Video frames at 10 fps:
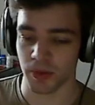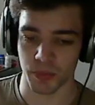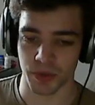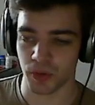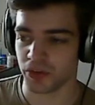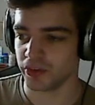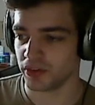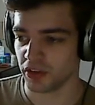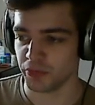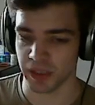when you're watching
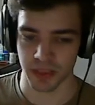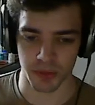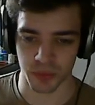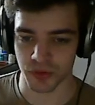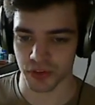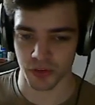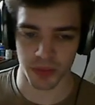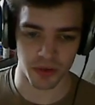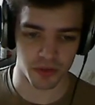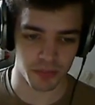yourself play, when you're watching your
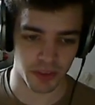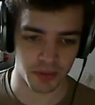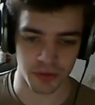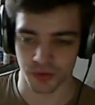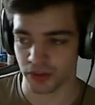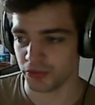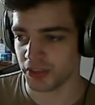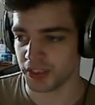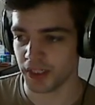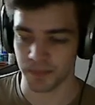opponents play, when you're trying to read
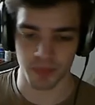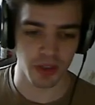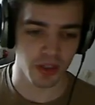the game.